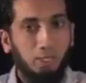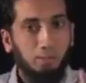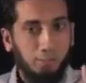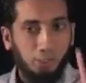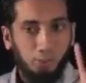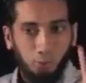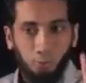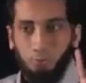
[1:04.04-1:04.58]

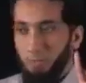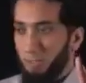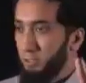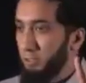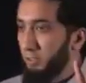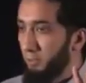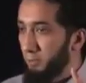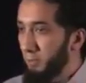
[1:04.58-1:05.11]
Arabs had two
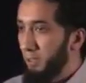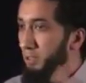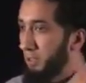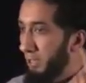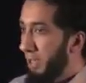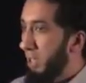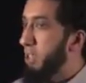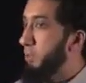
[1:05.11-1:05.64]
figures of
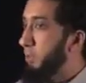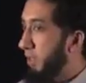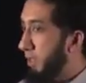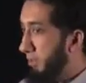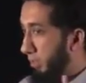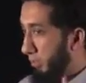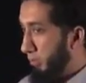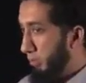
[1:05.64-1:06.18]
speech, the eyes
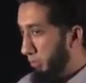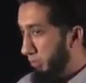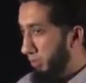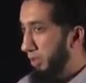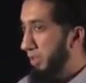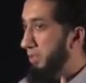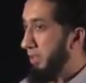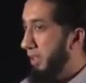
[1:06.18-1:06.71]
becoming
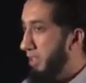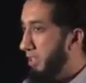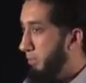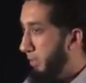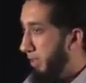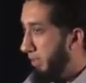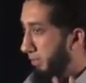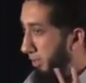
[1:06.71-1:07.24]
cool and the
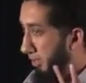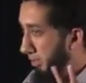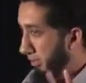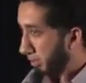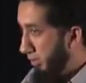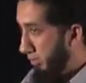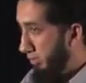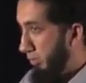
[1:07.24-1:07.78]
eyes becoming
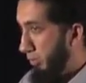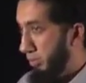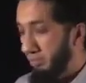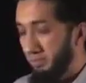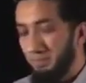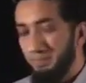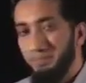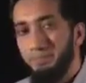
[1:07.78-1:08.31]

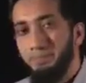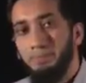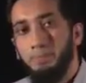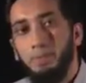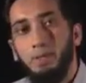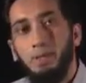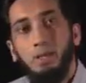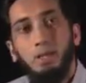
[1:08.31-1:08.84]
warm.
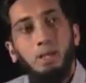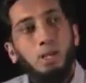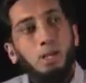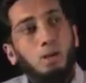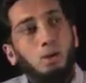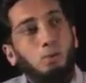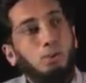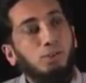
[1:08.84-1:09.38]

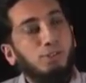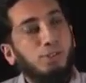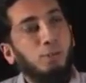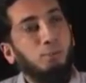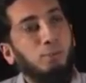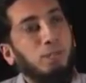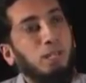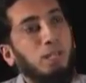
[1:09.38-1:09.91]
When
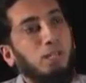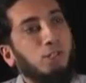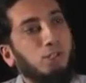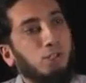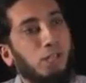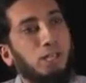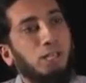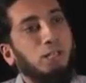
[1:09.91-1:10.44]
somebody is
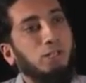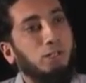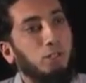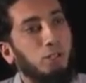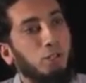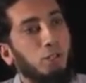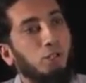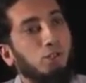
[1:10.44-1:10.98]
shedding
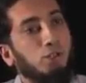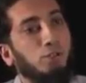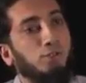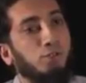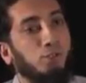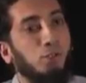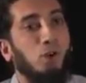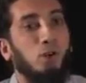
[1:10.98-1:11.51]
tears
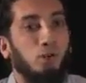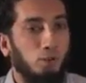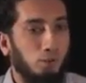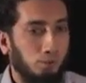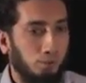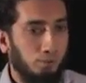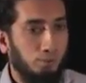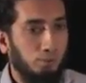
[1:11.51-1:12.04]
of
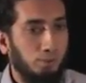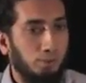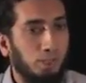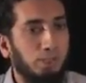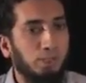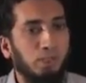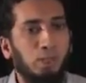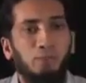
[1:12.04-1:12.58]
sorrow,
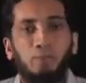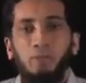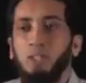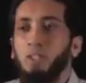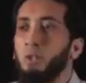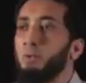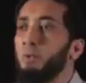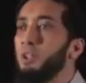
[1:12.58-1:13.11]
they're
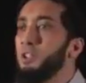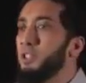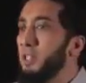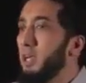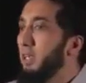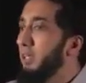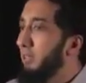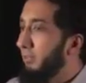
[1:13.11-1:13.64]
suffering the
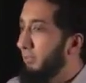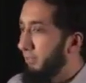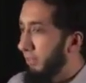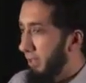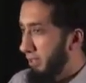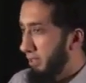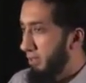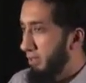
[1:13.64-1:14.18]
worst kind of
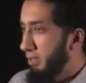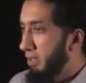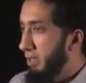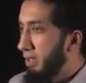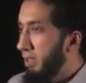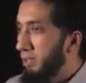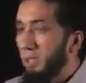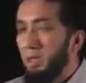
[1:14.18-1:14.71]
fate.
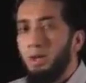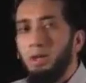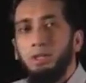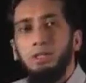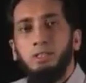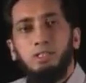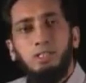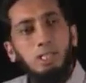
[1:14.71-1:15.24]
They
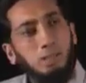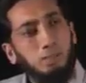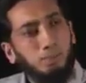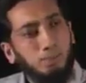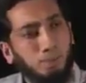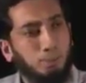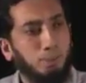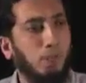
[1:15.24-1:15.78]
are in
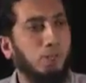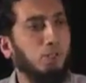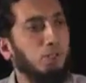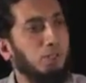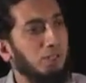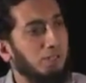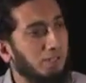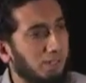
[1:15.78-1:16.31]
deep
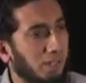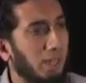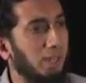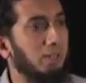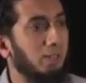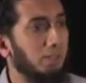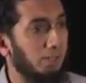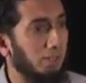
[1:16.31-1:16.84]
depression and
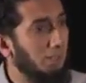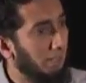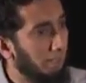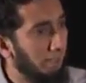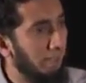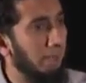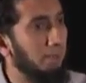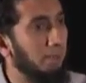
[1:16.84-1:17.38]
sadness and
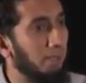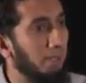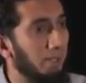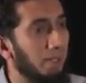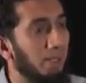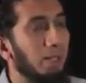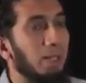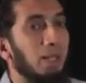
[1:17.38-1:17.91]
calamity.